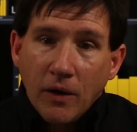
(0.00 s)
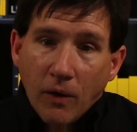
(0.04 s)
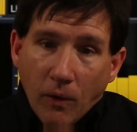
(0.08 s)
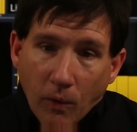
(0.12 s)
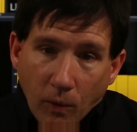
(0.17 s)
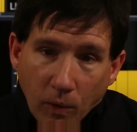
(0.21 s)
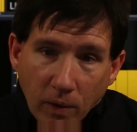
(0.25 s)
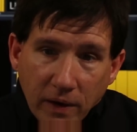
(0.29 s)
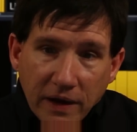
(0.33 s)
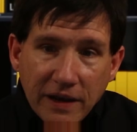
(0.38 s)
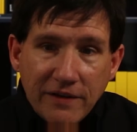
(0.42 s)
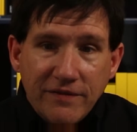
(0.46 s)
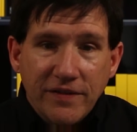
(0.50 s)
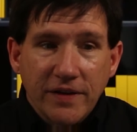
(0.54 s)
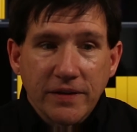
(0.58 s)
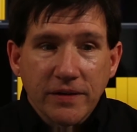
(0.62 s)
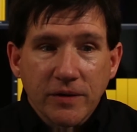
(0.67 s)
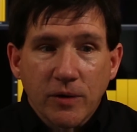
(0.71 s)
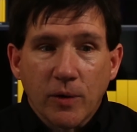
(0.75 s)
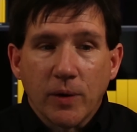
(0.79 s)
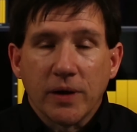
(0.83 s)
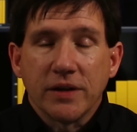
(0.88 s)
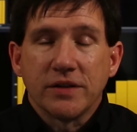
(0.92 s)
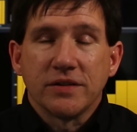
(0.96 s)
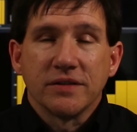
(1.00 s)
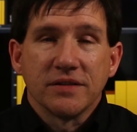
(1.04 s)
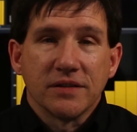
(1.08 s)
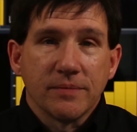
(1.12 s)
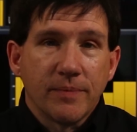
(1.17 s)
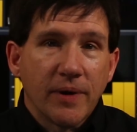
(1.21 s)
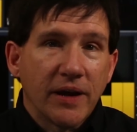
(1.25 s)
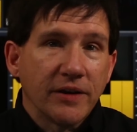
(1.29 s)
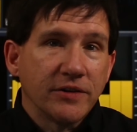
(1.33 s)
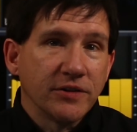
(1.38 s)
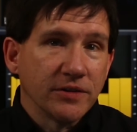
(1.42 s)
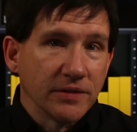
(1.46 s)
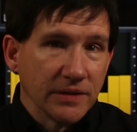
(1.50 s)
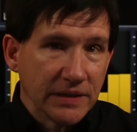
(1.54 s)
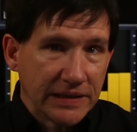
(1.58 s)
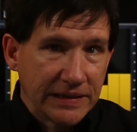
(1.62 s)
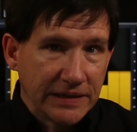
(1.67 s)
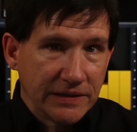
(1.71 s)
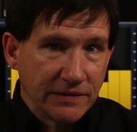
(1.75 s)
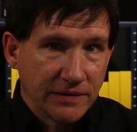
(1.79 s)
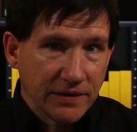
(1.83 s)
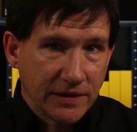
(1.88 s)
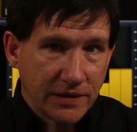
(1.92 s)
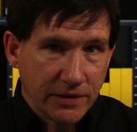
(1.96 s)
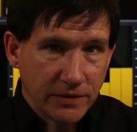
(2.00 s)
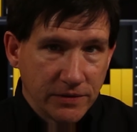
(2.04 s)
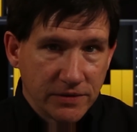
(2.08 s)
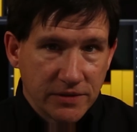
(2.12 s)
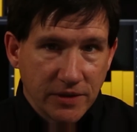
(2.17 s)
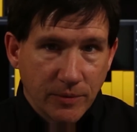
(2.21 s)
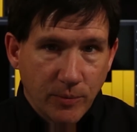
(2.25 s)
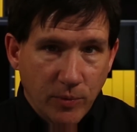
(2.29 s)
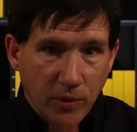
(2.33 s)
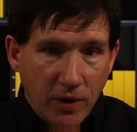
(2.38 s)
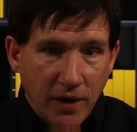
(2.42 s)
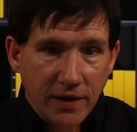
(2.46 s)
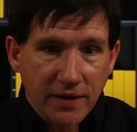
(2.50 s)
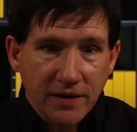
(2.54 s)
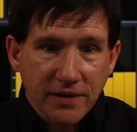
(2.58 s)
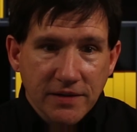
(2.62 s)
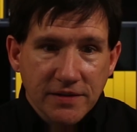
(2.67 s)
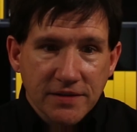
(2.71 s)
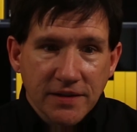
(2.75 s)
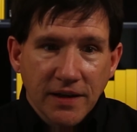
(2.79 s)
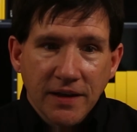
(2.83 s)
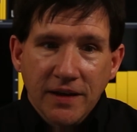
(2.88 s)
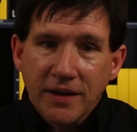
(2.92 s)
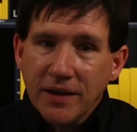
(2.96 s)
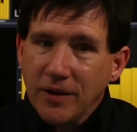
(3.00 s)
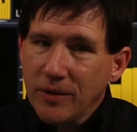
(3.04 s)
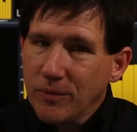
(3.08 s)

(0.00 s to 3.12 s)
or have other questions about your linear acoustic products,